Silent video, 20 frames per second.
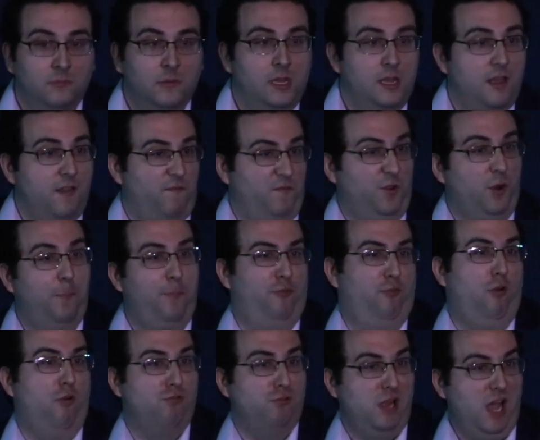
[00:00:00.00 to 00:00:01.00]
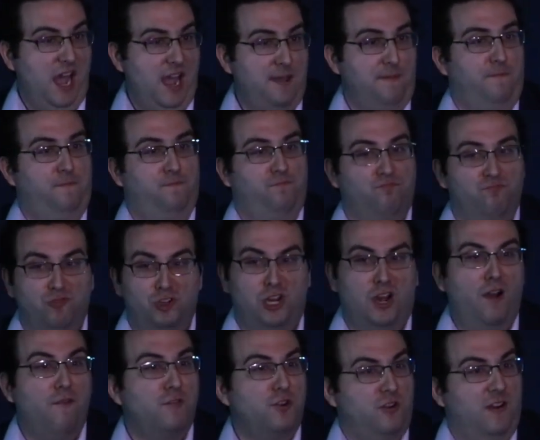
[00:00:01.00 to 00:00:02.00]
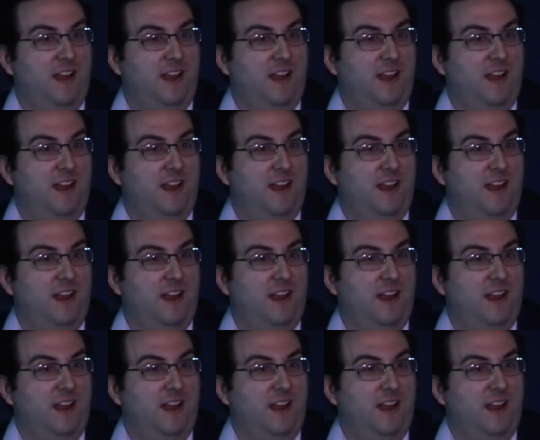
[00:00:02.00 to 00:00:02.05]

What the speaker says: if you're pro-life, Governor